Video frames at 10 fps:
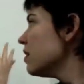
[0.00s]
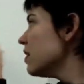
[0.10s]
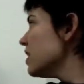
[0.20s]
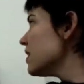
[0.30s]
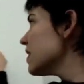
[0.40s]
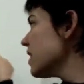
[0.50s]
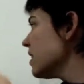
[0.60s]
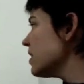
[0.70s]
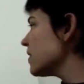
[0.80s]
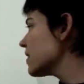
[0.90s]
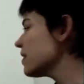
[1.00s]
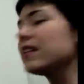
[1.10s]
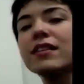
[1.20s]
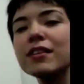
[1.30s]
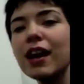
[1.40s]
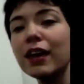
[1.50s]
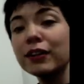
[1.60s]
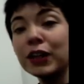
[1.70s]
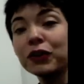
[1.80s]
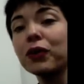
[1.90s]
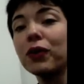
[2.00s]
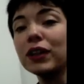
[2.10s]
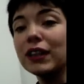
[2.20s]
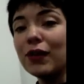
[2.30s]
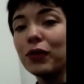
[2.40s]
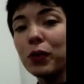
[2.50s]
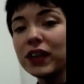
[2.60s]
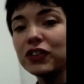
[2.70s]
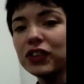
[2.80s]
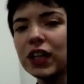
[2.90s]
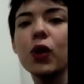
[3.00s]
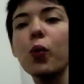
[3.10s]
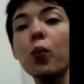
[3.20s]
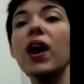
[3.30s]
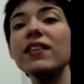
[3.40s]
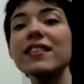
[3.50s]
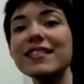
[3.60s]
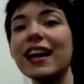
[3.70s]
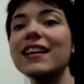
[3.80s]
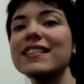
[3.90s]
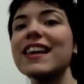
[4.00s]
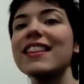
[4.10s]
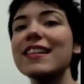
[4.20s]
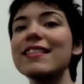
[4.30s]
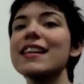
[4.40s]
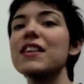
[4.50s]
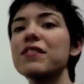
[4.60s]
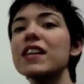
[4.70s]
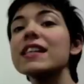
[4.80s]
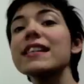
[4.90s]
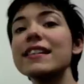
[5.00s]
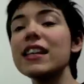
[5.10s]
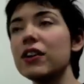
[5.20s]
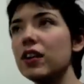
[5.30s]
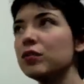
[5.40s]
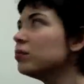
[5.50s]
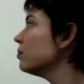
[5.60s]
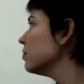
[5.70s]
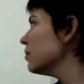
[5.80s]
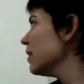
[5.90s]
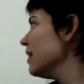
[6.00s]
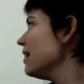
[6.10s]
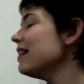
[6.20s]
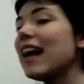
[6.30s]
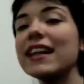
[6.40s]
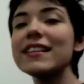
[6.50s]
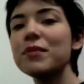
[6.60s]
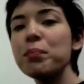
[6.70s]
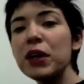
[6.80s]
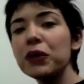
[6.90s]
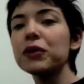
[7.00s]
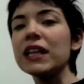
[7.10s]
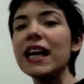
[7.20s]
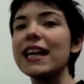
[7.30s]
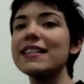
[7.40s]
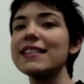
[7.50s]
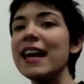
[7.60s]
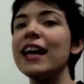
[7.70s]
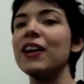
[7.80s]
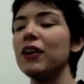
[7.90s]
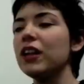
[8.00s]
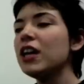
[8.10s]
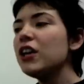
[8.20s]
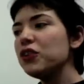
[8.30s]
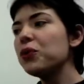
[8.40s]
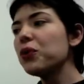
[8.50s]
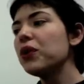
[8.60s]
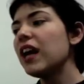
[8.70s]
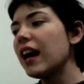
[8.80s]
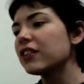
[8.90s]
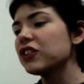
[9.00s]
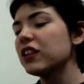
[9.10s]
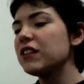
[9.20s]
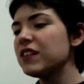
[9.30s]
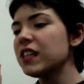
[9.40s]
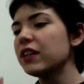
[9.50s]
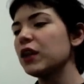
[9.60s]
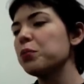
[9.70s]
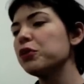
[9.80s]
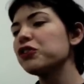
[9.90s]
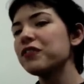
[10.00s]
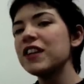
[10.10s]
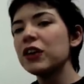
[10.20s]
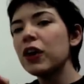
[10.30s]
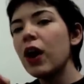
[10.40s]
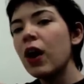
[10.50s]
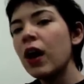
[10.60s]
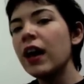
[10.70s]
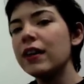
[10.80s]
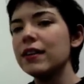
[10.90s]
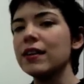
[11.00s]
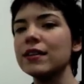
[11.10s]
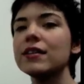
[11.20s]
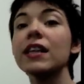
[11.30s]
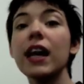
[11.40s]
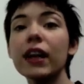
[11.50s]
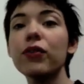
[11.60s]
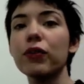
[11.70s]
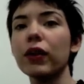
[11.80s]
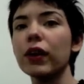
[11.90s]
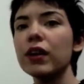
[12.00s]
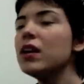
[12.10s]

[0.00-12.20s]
this is a literal level question. What does the thief steal? That is merely a detail. You could actually physically put your finger on the answer,